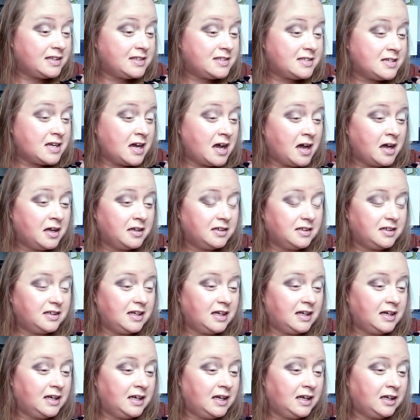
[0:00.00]
It's not
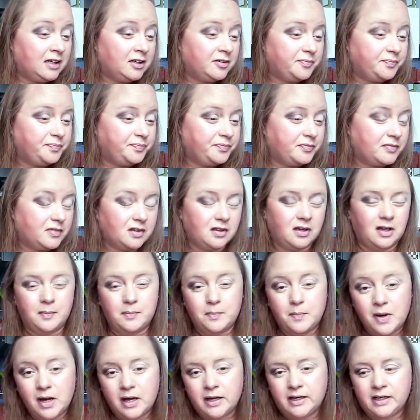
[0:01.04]
getting
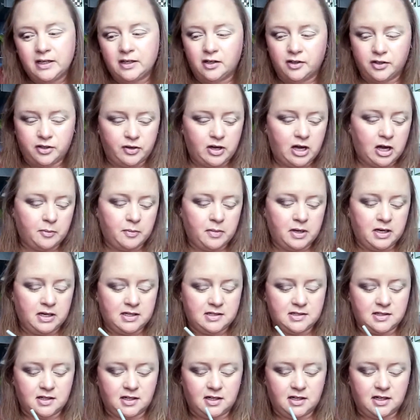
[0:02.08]
muddy, although how muddy
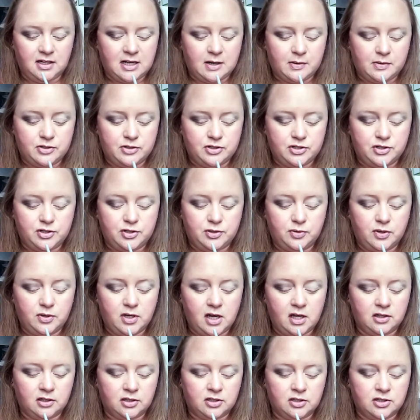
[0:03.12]
is it going to get with just two
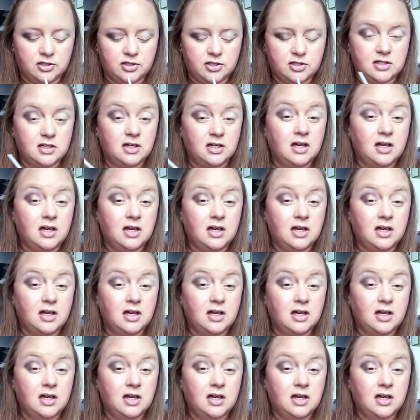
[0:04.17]
colors?